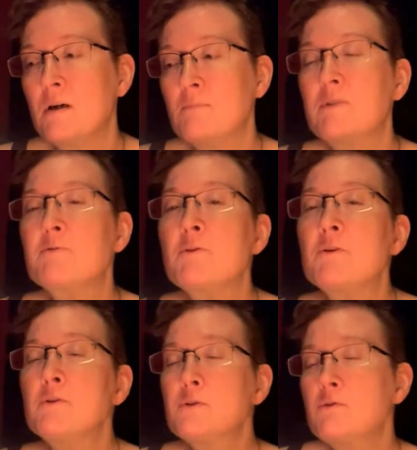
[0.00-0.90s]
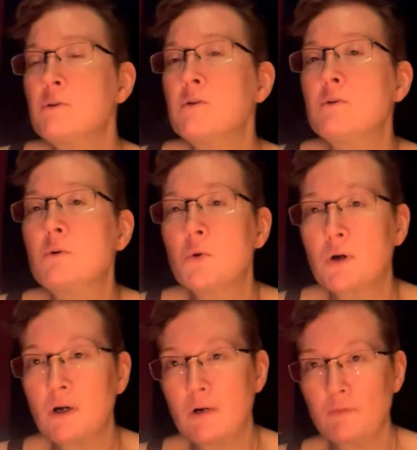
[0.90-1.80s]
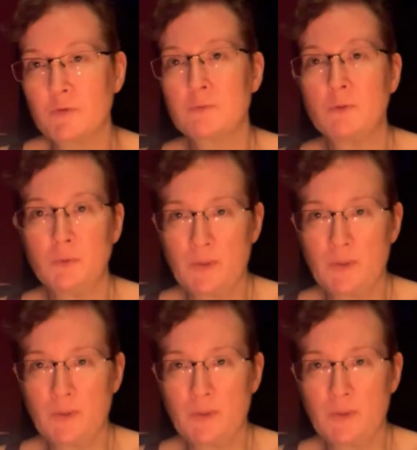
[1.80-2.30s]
But for those of you who are comfortable